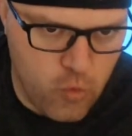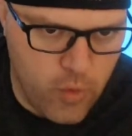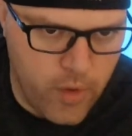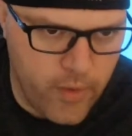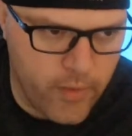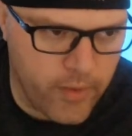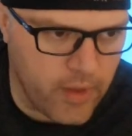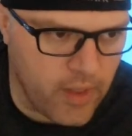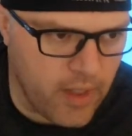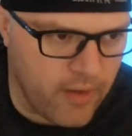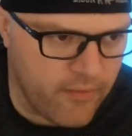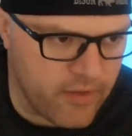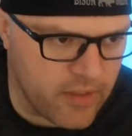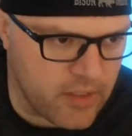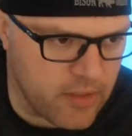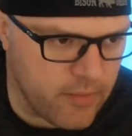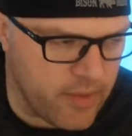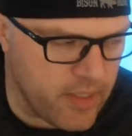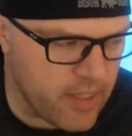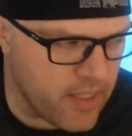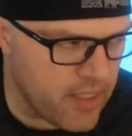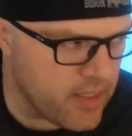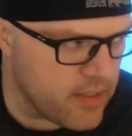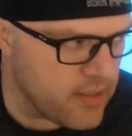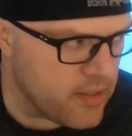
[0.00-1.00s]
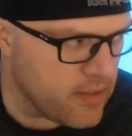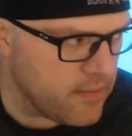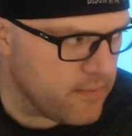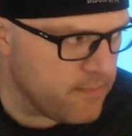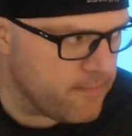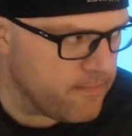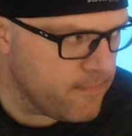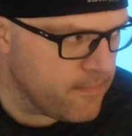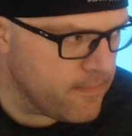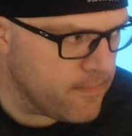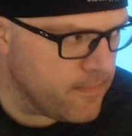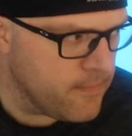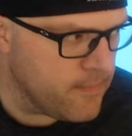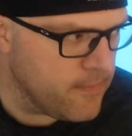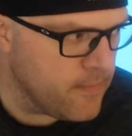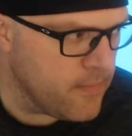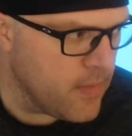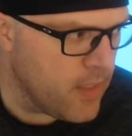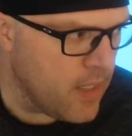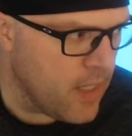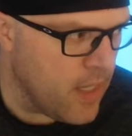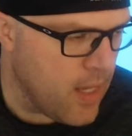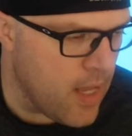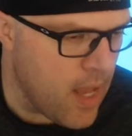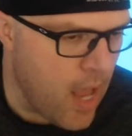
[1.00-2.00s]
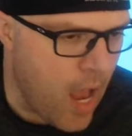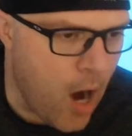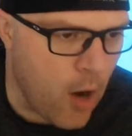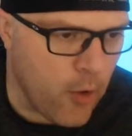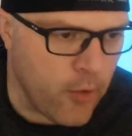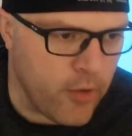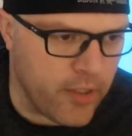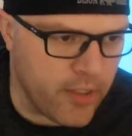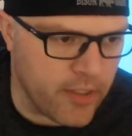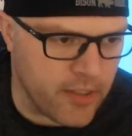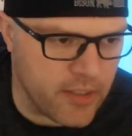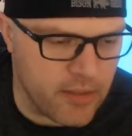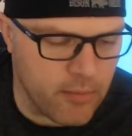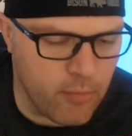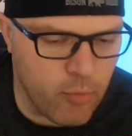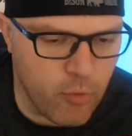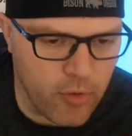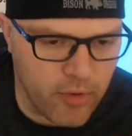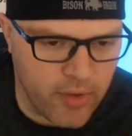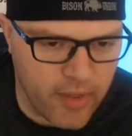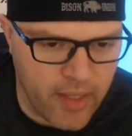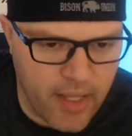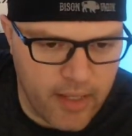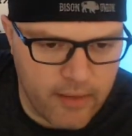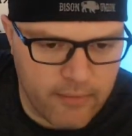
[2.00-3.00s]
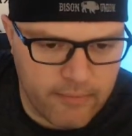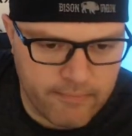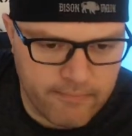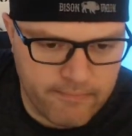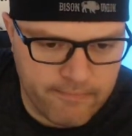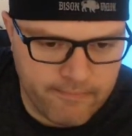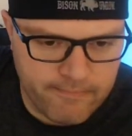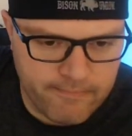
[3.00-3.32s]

We would love it to be this. How are you going to support that?